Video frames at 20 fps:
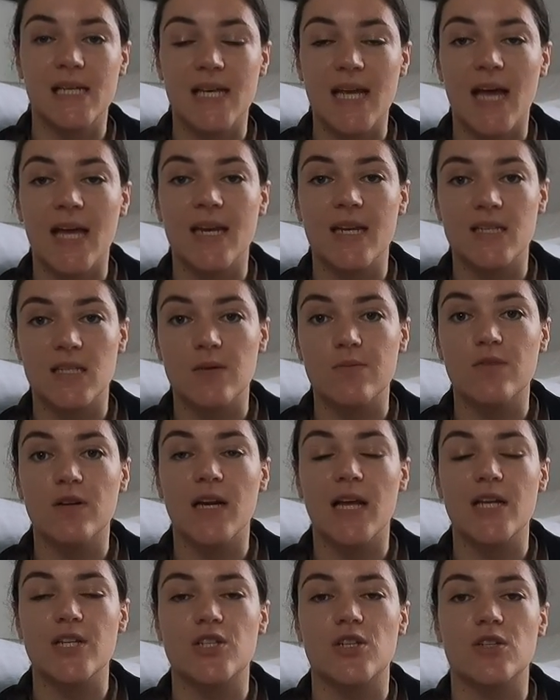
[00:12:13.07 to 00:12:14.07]
again is in
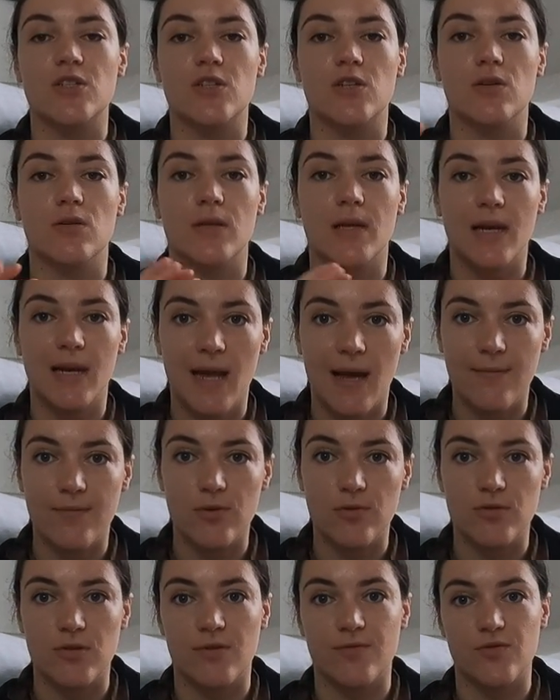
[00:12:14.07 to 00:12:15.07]
relation to the
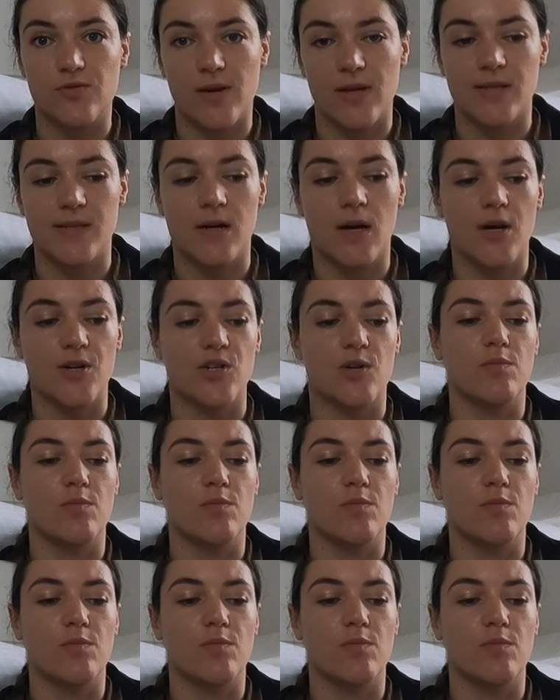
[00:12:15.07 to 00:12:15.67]
levels of dressage.